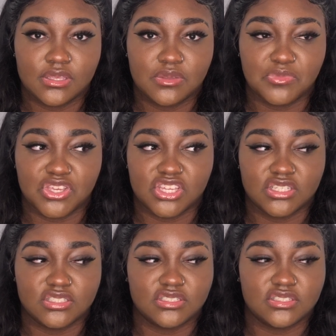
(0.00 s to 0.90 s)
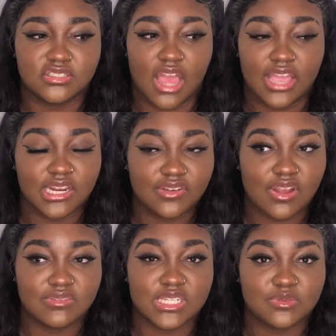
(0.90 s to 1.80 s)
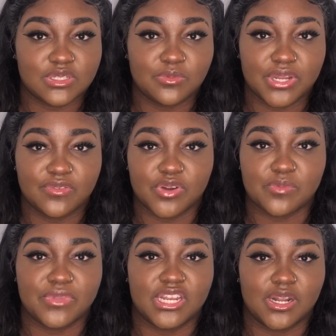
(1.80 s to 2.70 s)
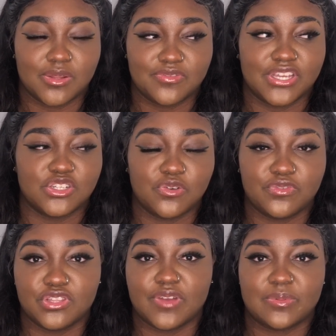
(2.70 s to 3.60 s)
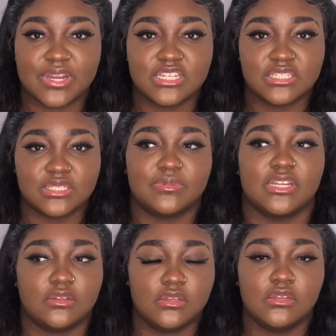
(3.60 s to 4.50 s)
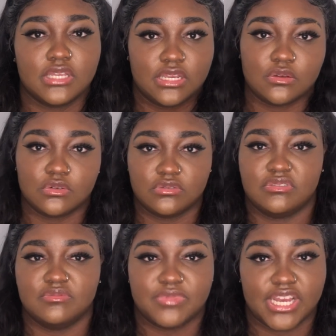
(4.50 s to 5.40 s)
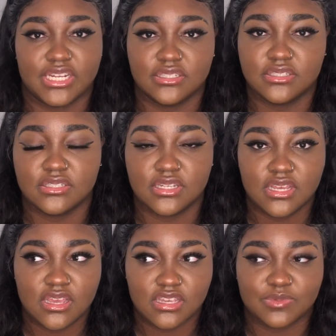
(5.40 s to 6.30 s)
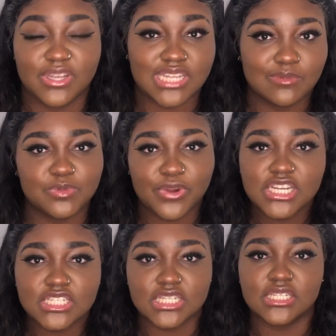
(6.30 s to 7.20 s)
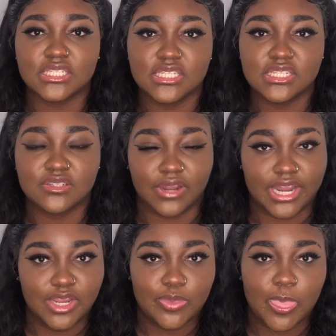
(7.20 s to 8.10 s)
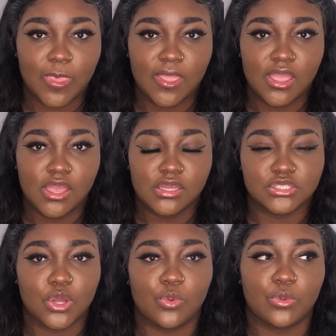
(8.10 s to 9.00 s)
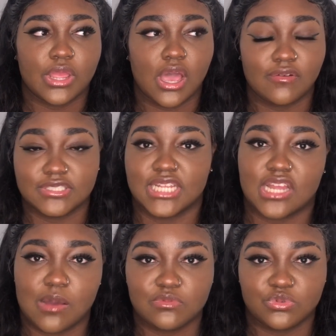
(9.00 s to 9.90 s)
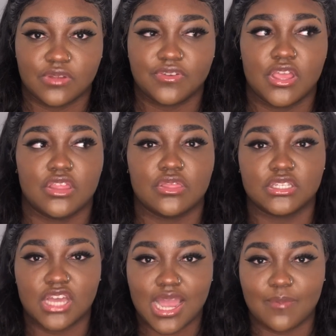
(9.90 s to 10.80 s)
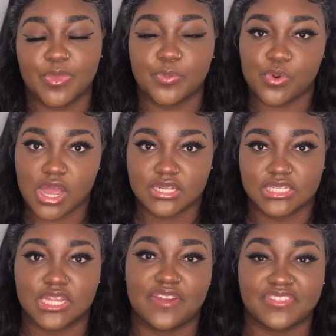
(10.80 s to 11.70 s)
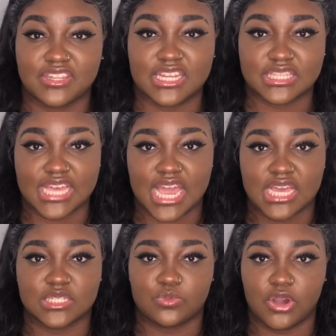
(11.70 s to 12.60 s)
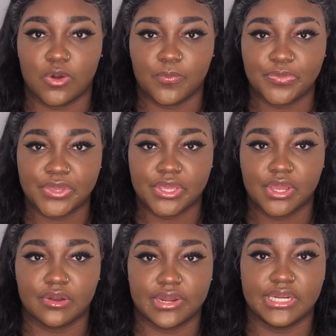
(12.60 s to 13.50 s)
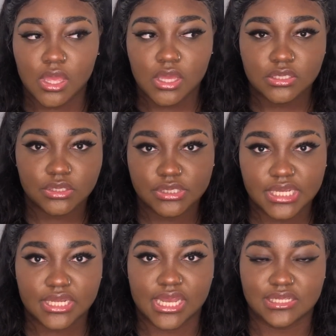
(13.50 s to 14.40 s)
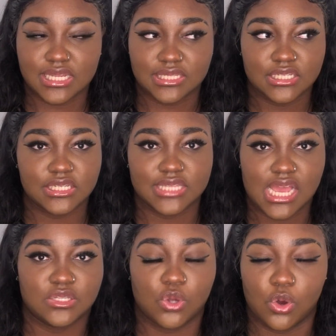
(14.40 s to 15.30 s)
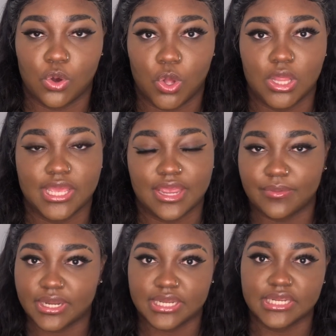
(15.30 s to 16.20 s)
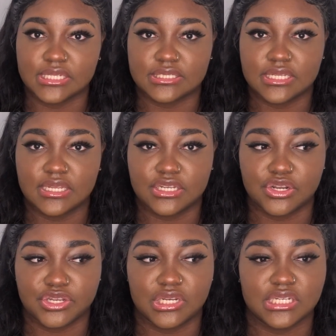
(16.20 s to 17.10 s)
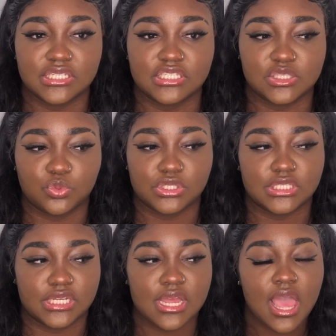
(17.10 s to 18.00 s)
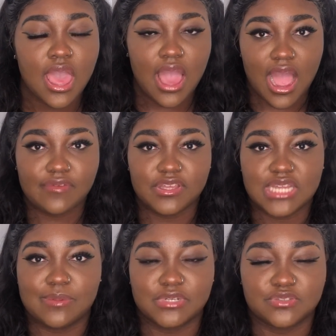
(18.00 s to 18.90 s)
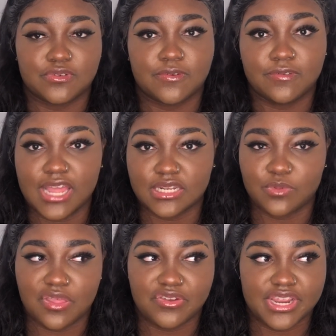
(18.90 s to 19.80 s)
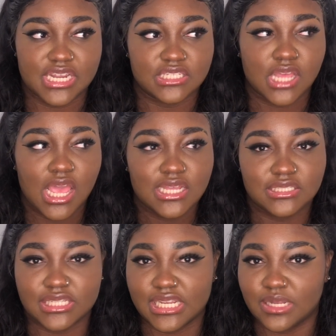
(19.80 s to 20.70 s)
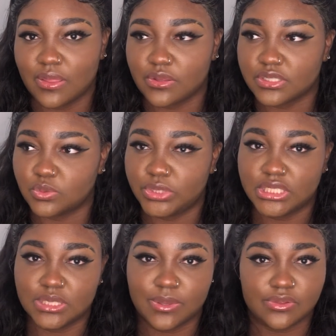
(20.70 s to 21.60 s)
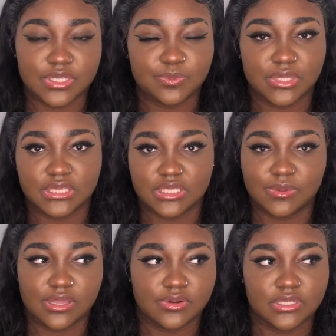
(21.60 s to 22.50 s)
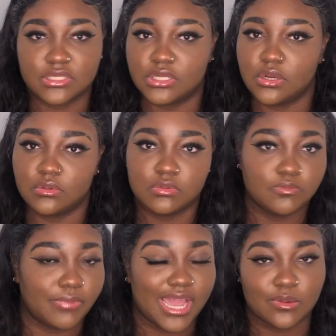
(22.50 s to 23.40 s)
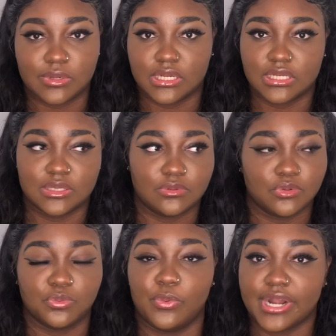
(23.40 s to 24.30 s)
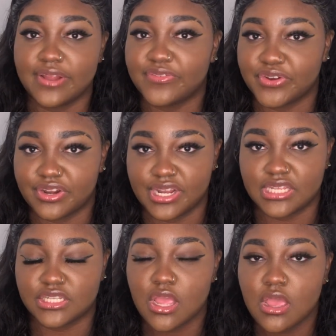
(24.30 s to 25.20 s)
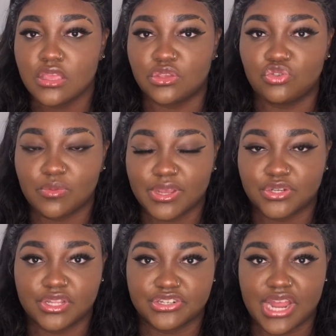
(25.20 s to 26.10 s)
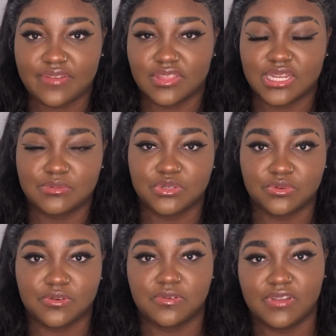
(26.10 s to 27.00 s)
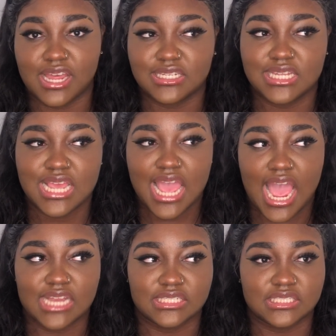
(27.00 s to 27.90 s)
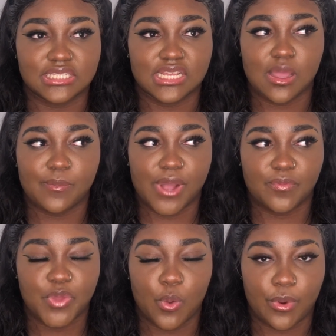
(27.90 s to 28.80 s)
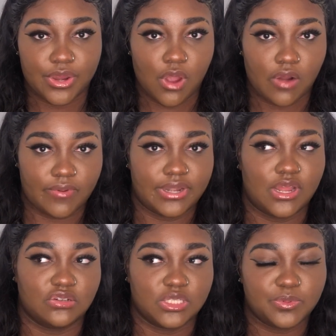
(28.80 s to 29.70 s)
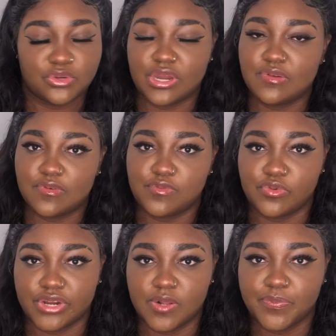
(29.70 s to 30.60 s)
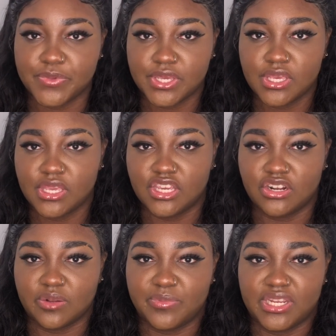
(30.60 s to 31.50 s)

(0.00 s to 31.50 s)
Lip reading: Because I can have a conversation with somebody for a minute, and if I don't feel the vibrations, I'm like, okay, cool, bye. Because my time is precious, right? So obviously that comes with the time, the process, everything like that as well, all right? So yeah, guys, like, literally that's all it really is. You know, you literally just want to have that time and just reflect, whether it is daily, whether it's weekly, whether it's monthly, whether it's, you know, bi-weekly or whatever it is. You want to make sure that you're having the time to reflect and just think about where you are right now and just be grateful for it. You know what I mean?